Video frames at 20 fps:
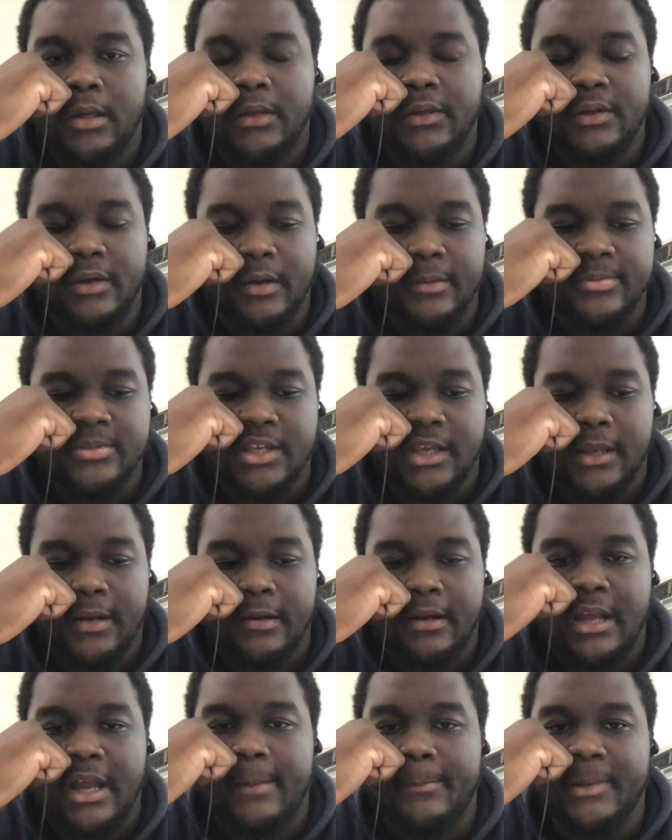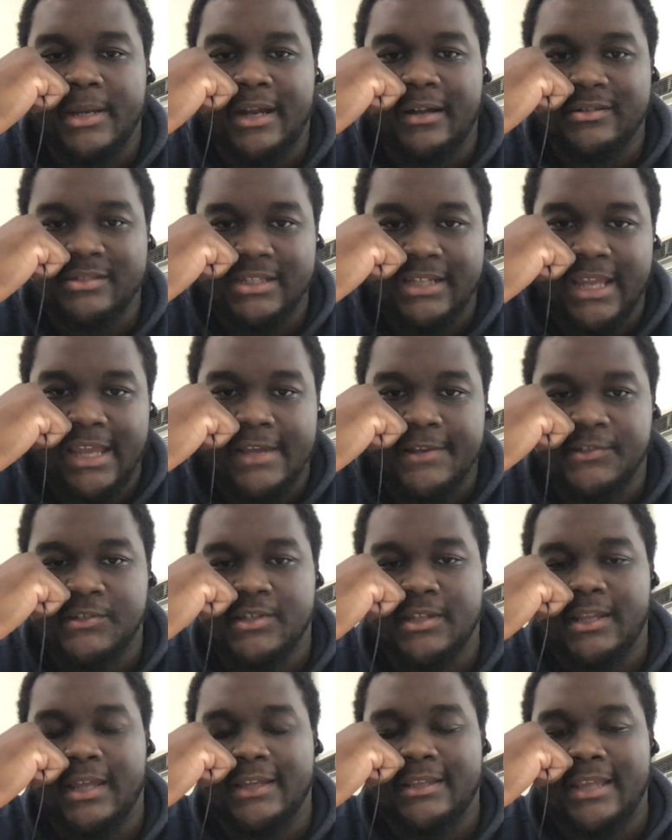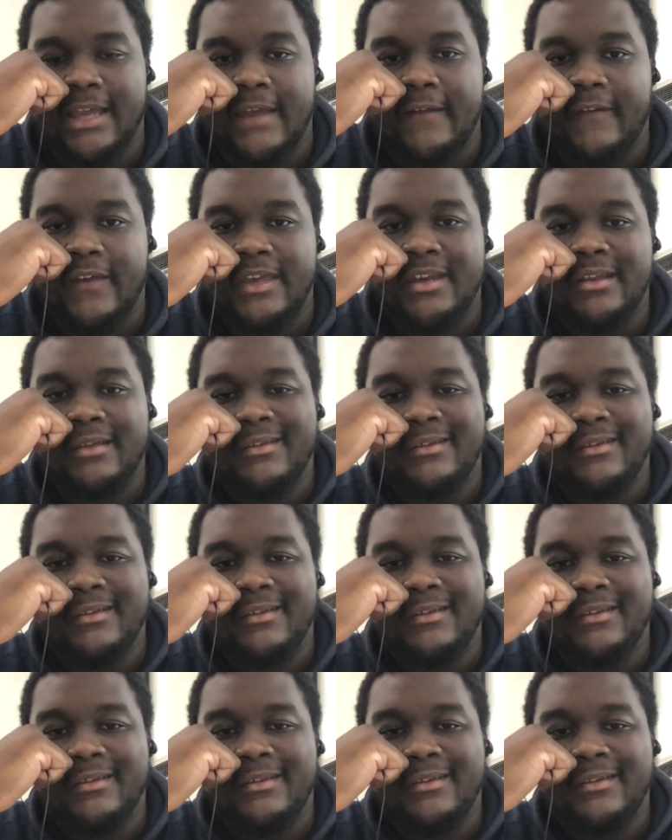you know what I'm saying, coming out today and shit like that.